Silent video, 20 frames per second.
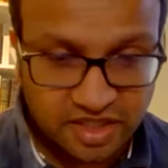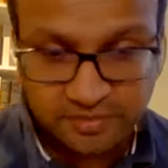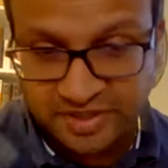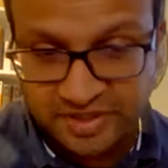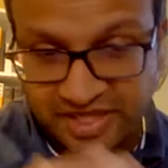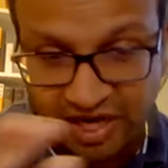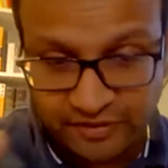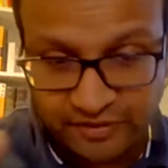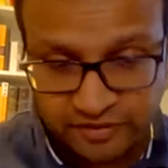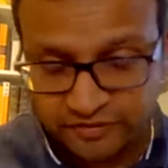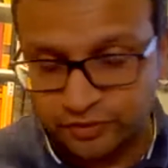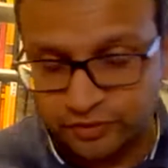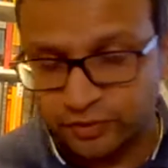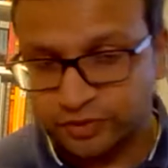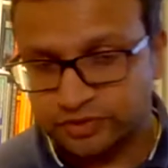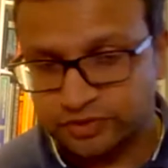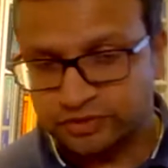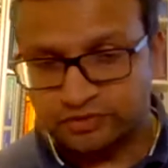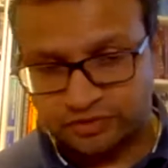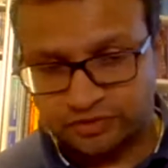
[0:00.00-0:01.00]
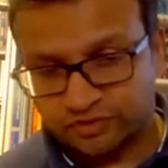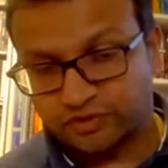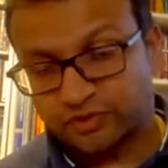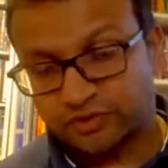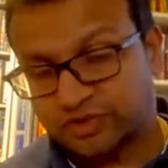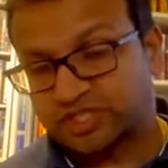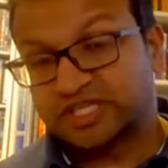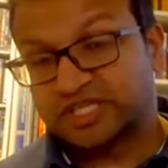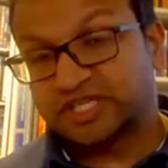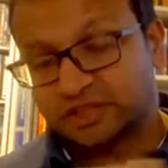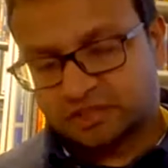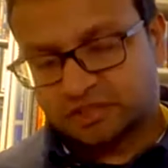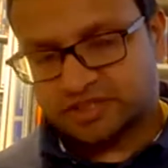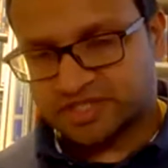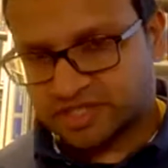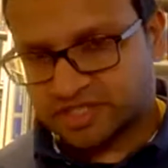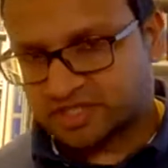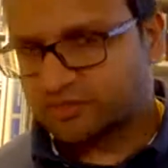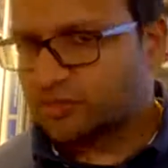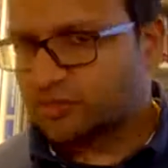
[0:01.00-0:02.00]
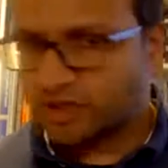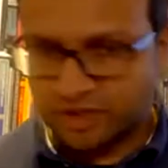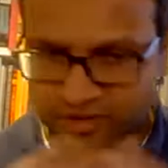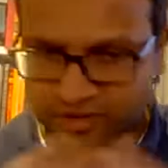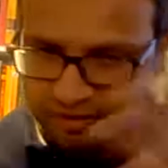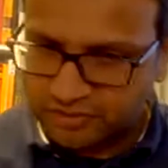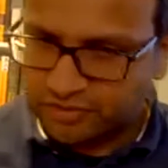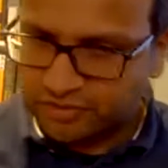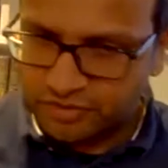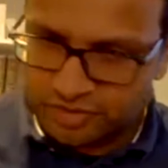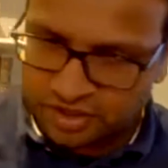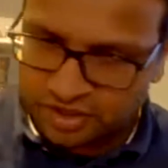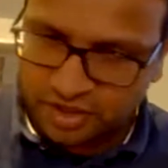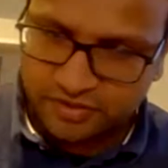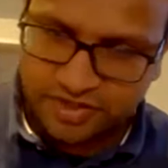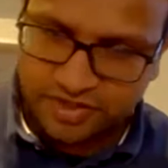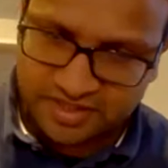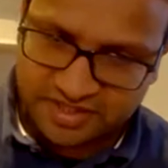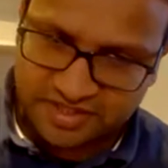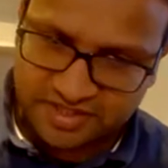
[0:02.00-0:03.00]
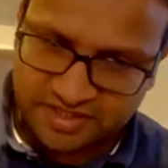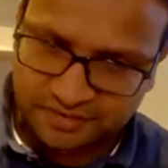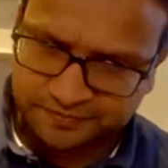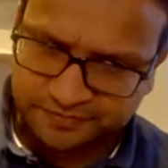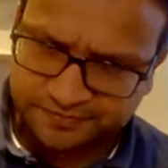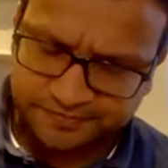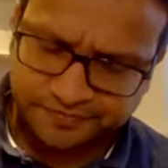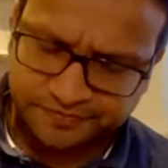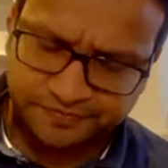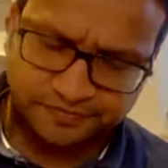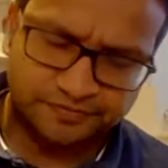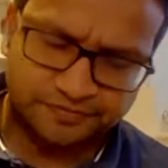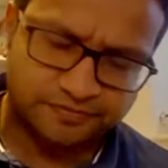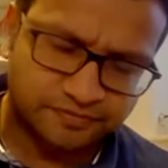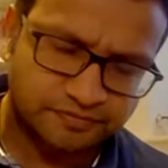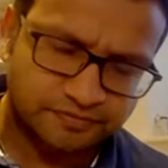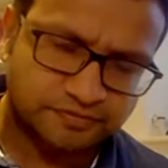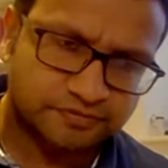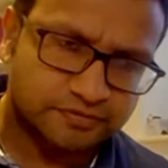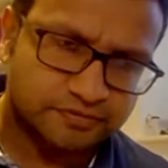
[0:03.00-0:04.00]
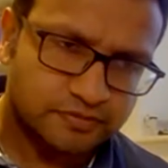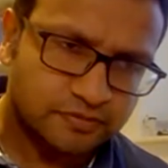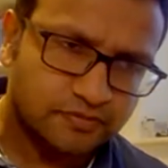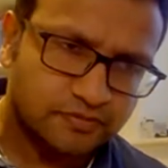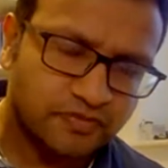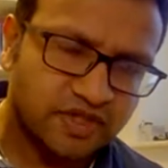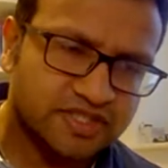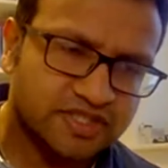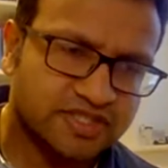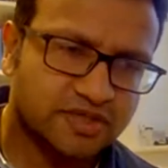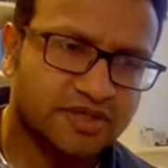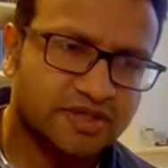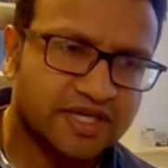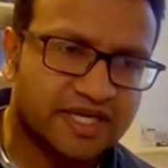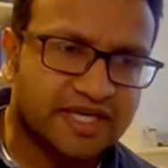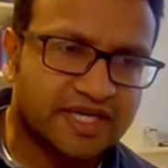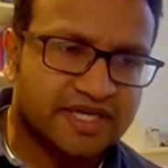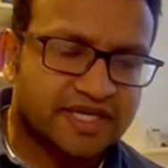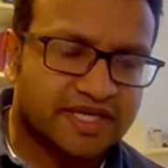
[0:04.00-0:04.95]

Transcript: they can be carried forward through the clinical system rather than through the coding system. So